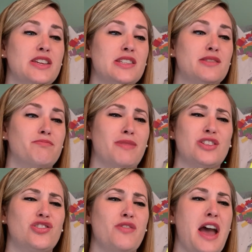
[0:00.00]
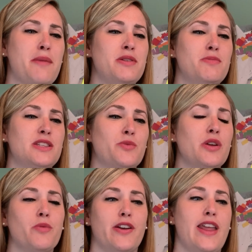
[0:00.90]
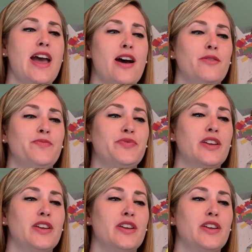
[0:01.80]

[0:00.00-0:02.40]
He's much too happy to be Squidward now.